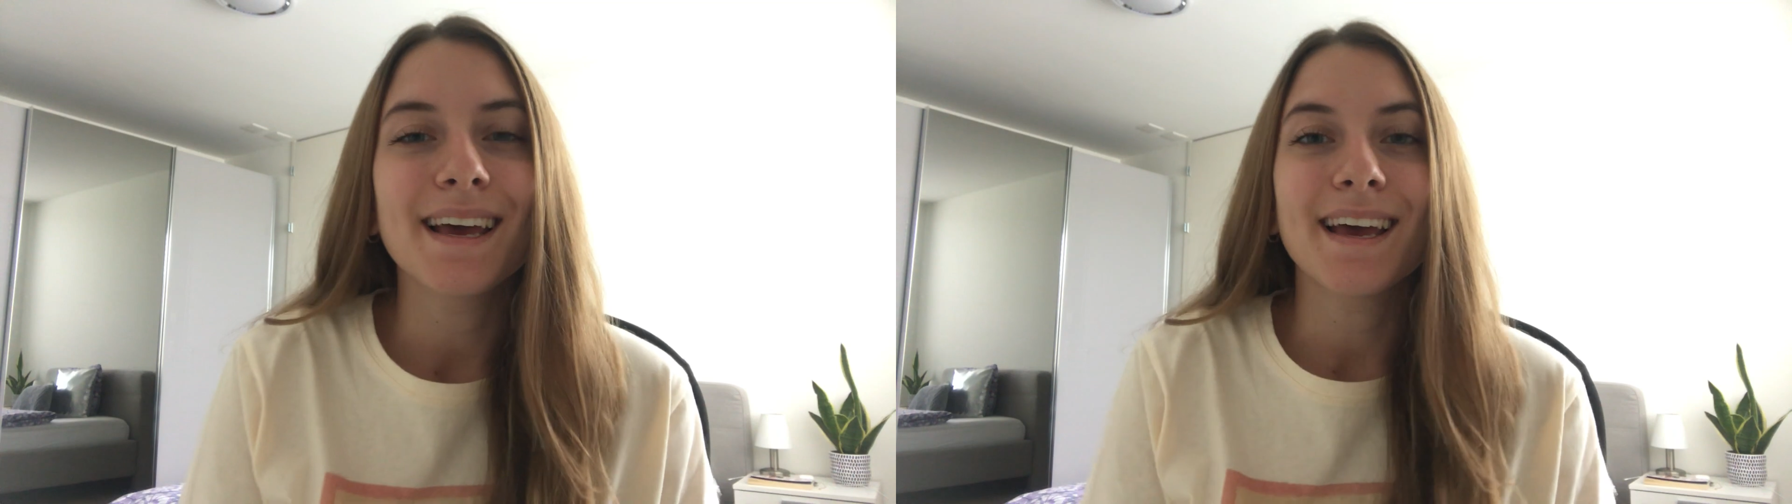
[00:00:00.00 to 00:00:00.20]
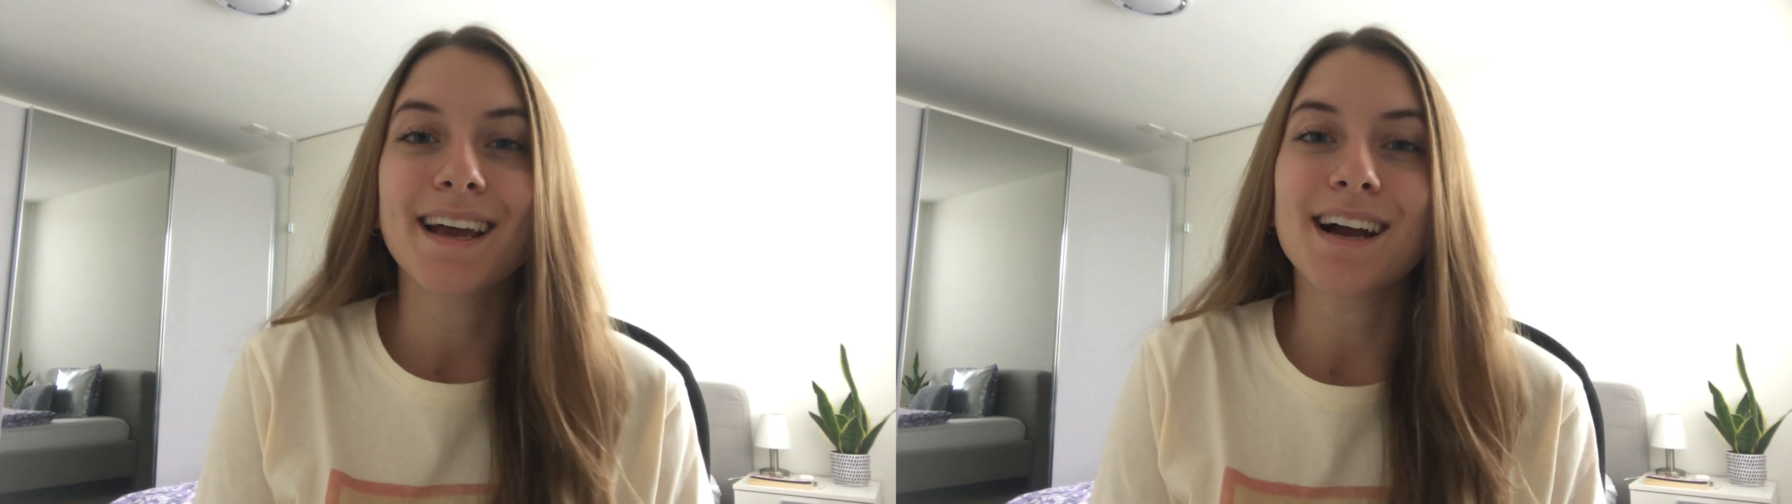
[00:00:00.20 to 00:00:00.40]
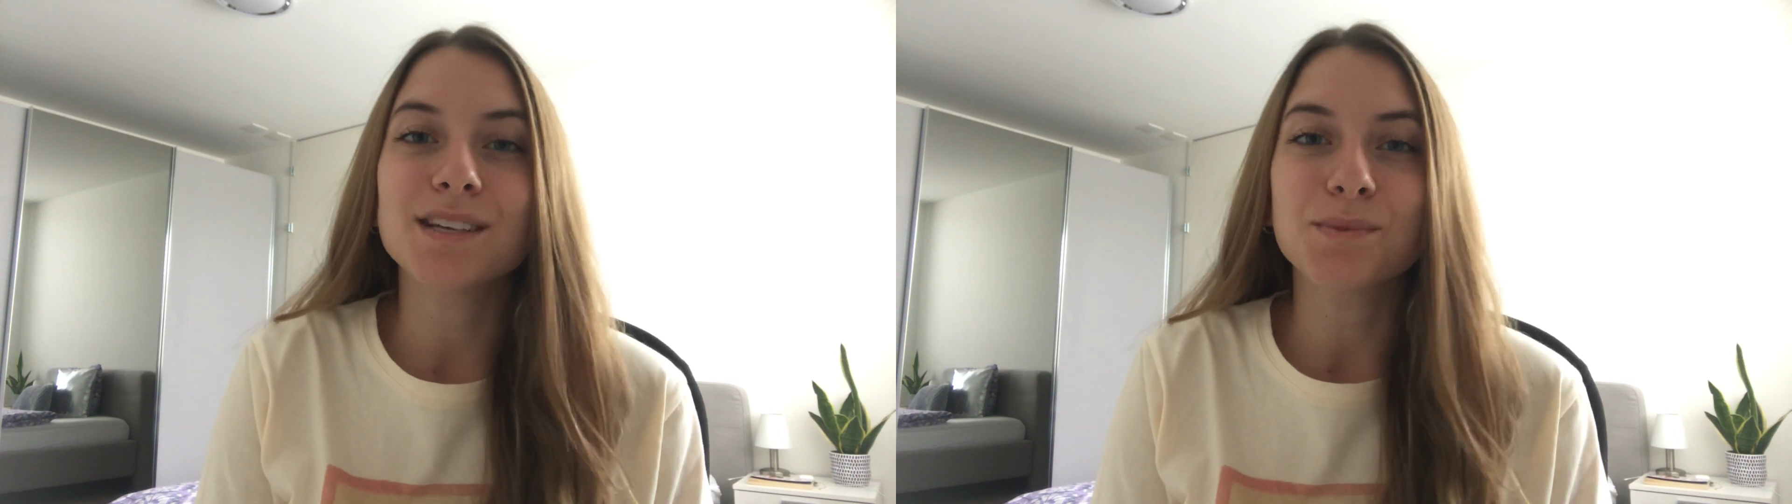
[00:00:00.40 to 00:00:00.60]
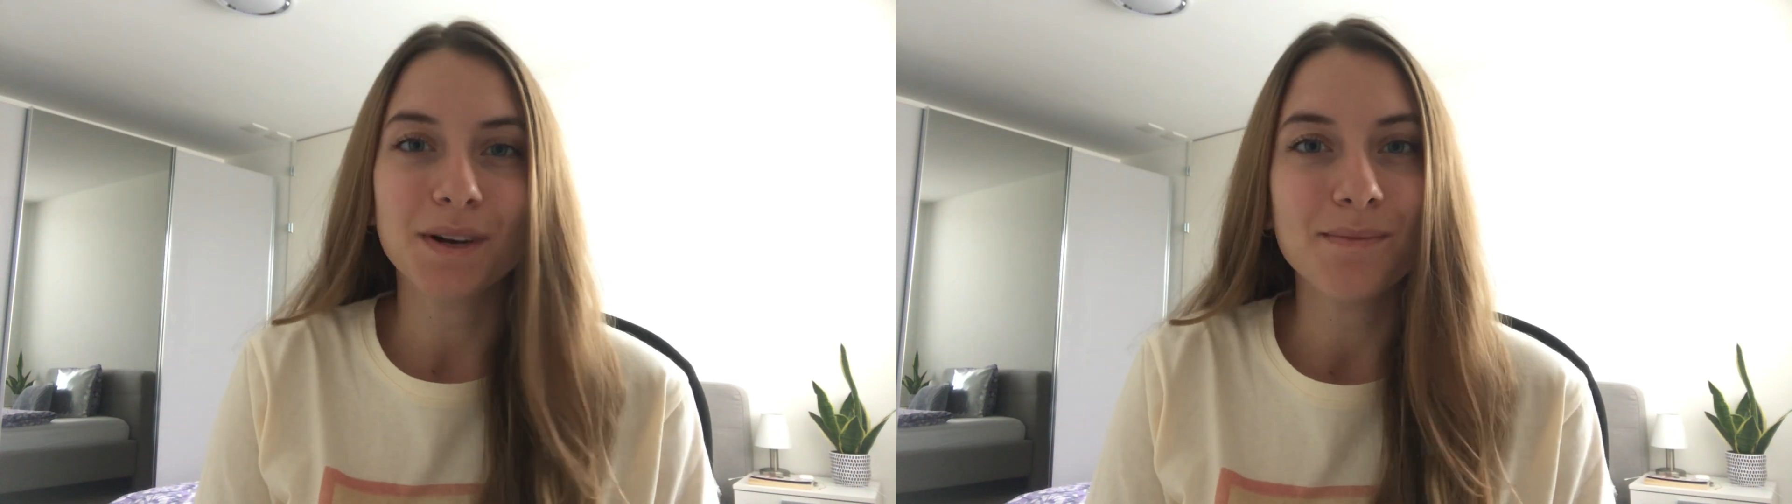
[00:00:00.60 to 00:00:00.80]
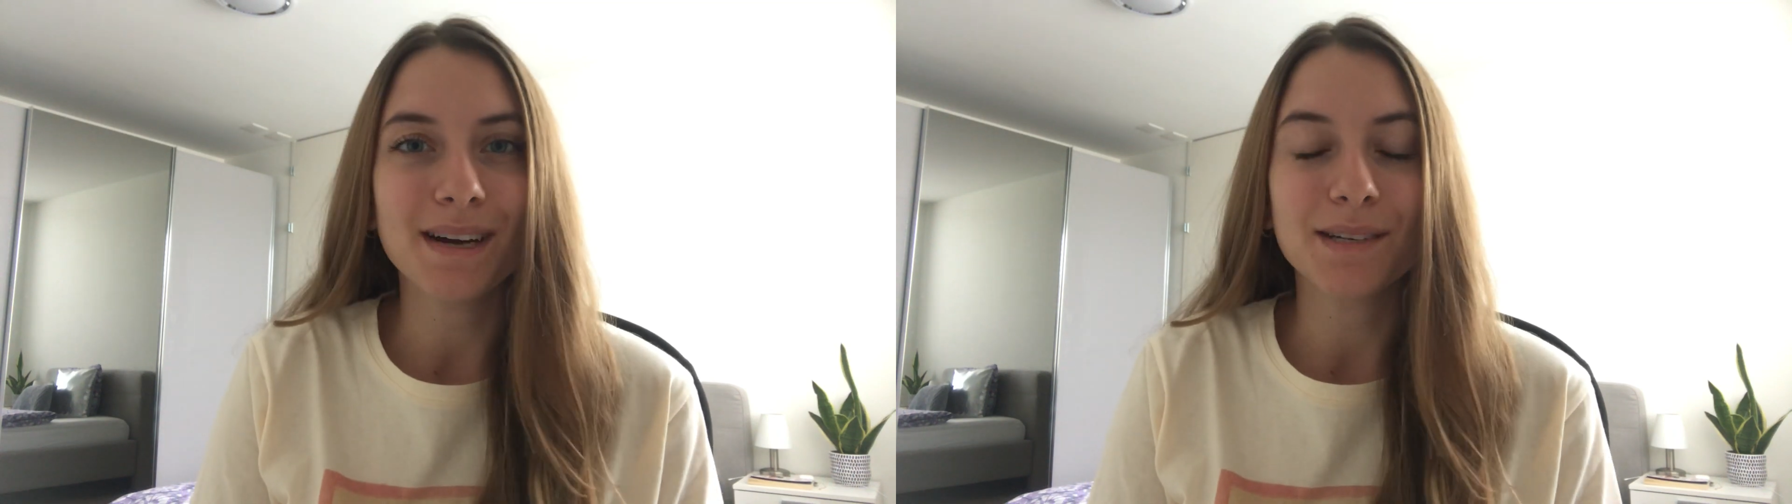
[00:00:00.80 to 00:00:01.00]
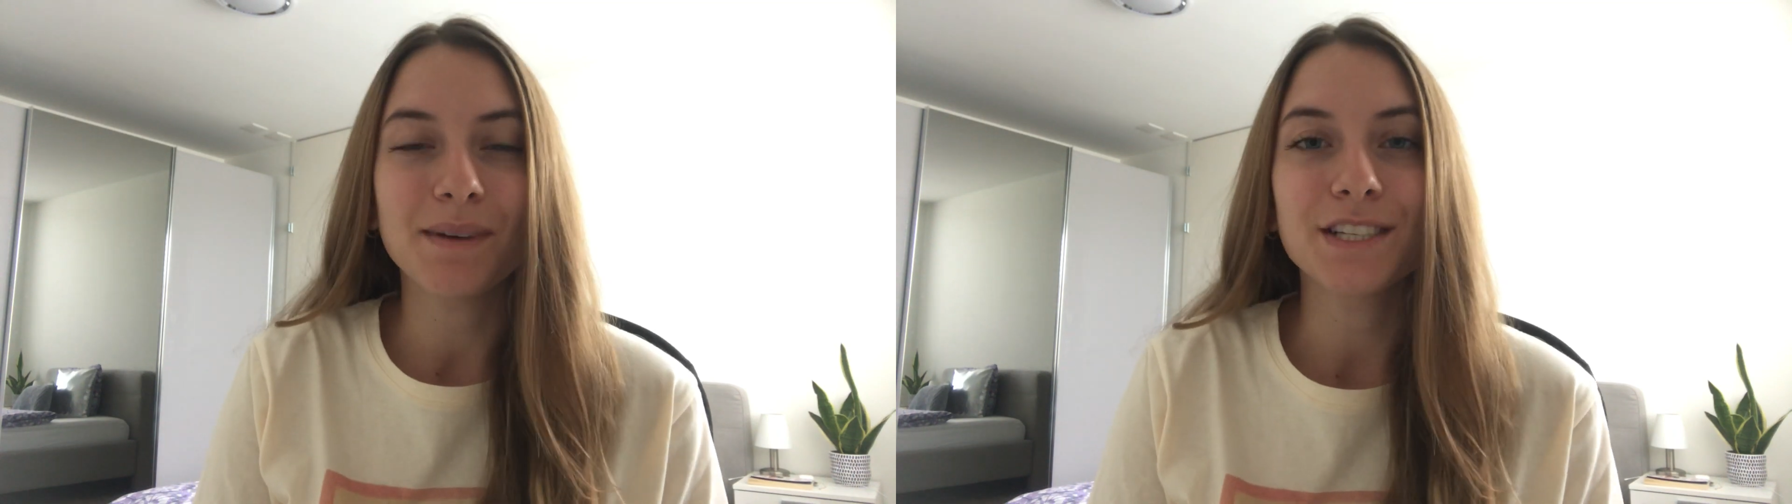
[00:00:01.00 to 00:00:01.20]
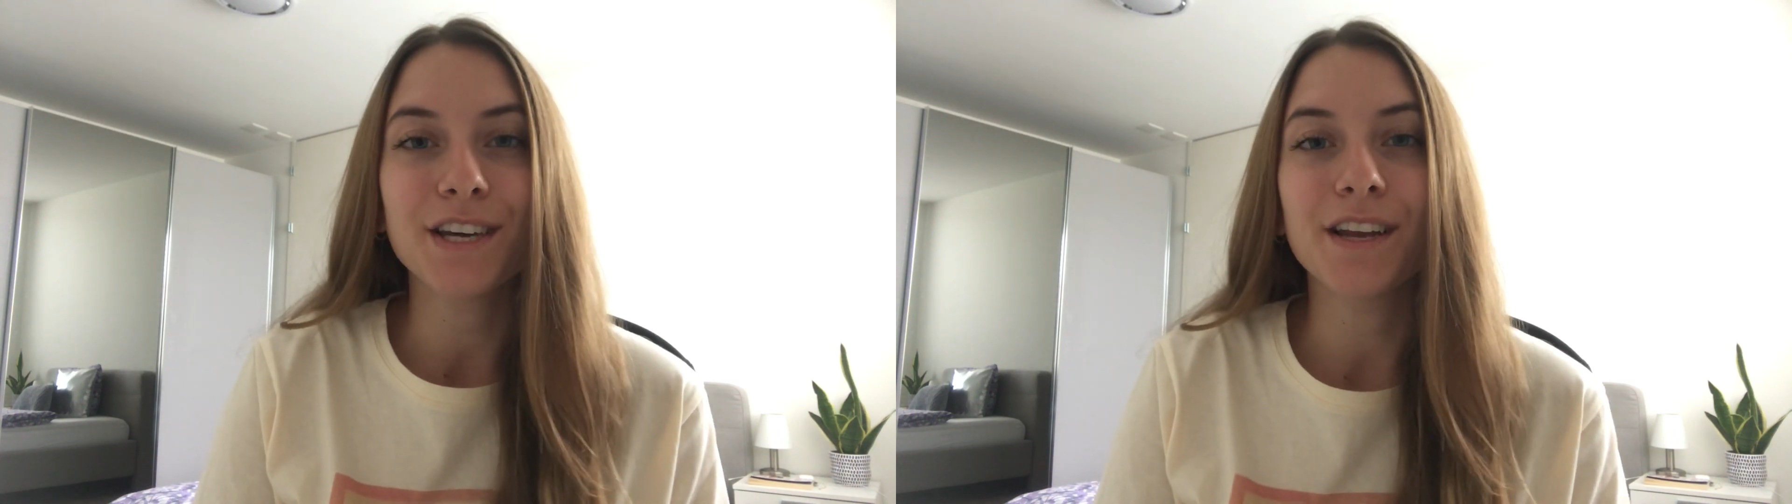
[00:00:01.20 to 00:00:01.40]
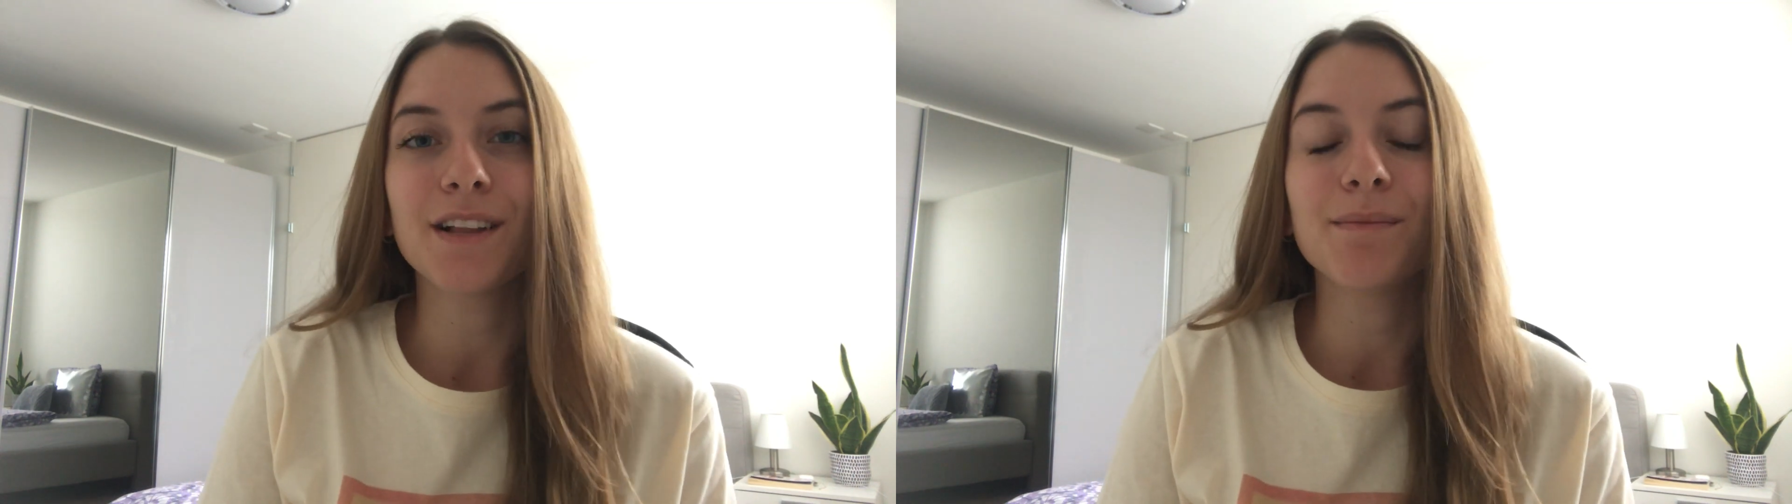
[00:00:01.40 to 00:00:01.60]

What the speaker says: Hey guys, welcome back to my channel.